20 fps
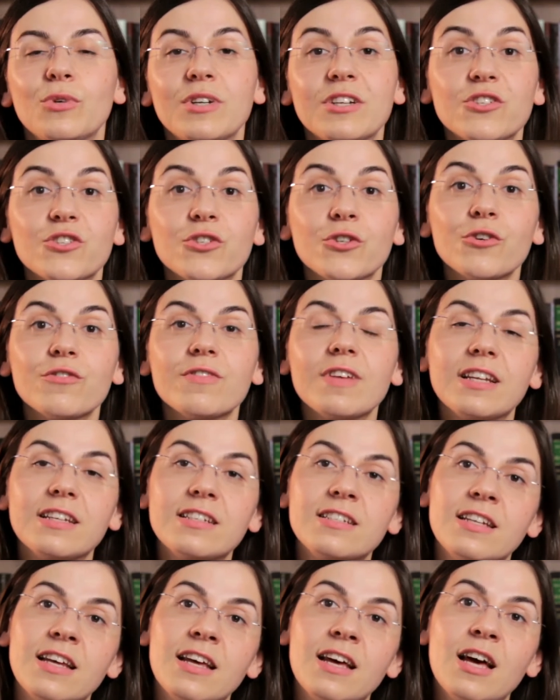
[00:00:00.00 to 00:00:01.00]
To ensure
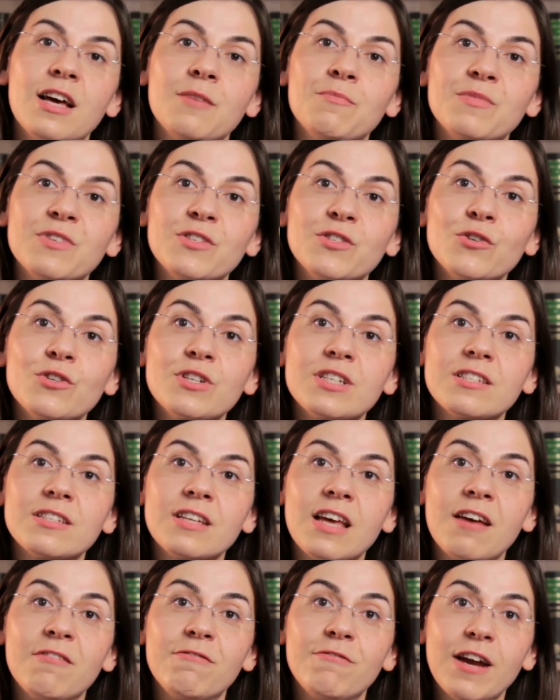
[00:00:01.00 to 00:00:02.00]
that
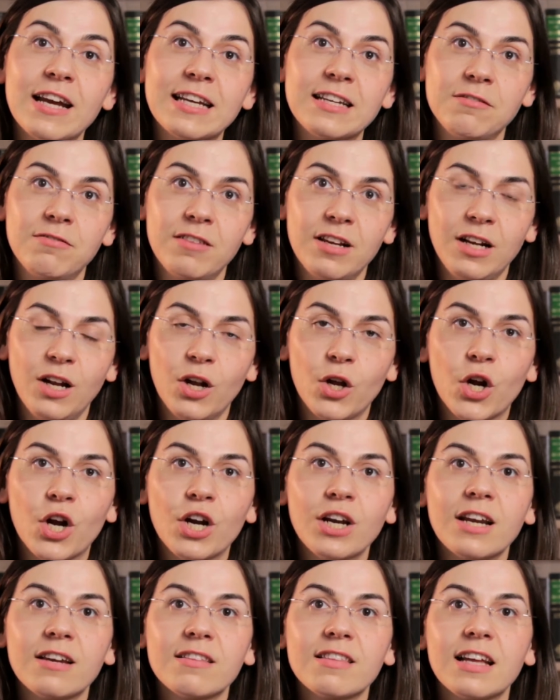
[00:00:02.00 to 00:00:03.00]
students effectively
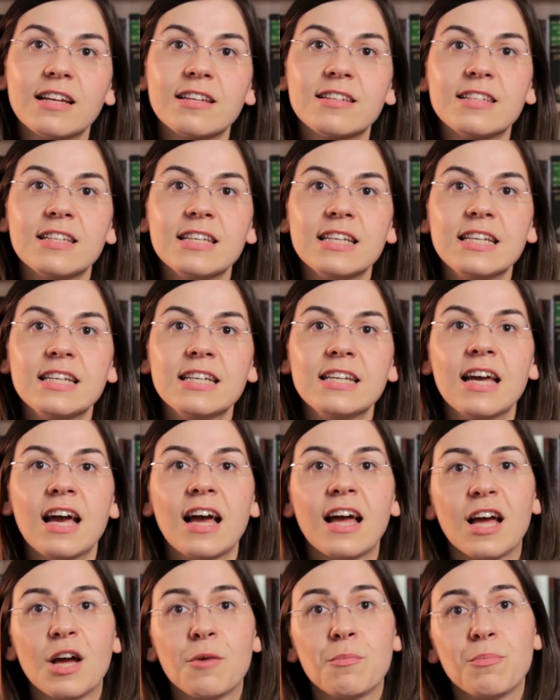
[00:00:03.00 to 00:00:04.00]
learn and that they
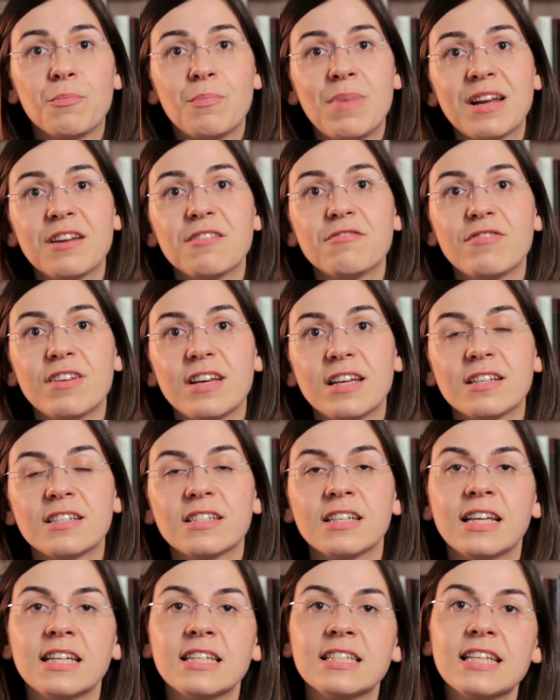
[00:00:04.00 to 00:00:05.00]

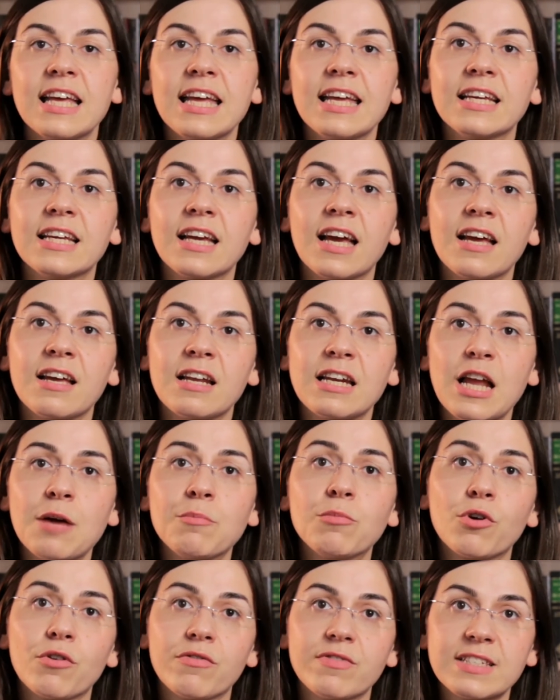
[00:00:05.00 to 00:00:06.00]
benefit and take a
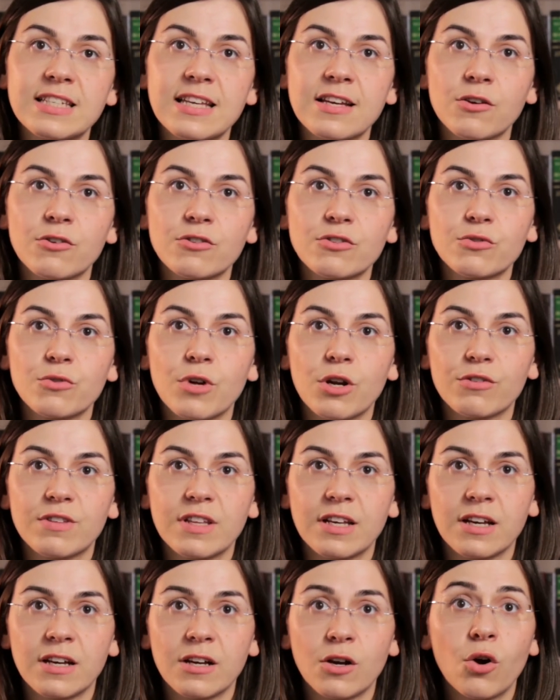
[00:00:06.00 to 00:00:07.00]
number of skills throughout
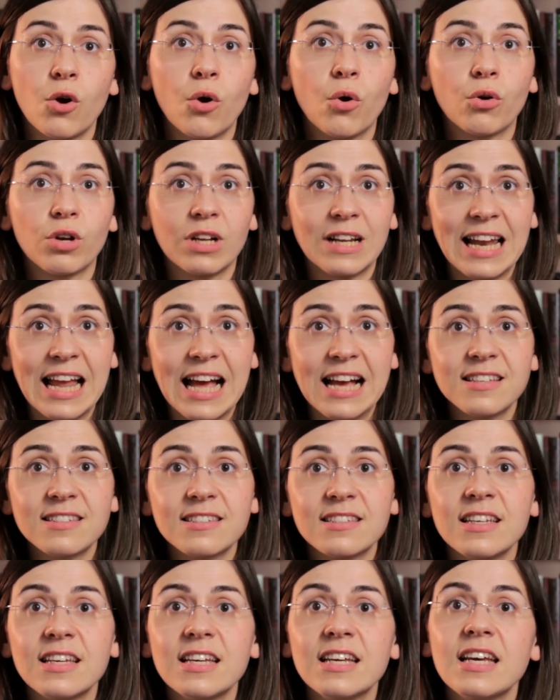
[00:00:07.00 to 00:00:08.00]
the whole
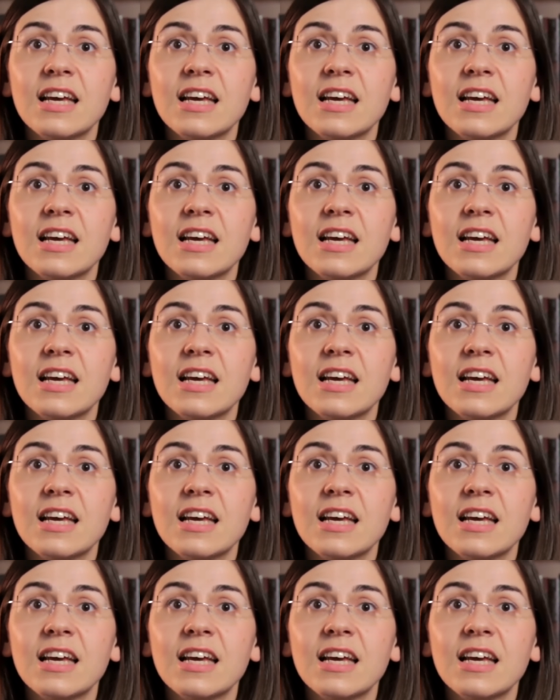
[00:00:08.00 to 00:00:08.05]
class,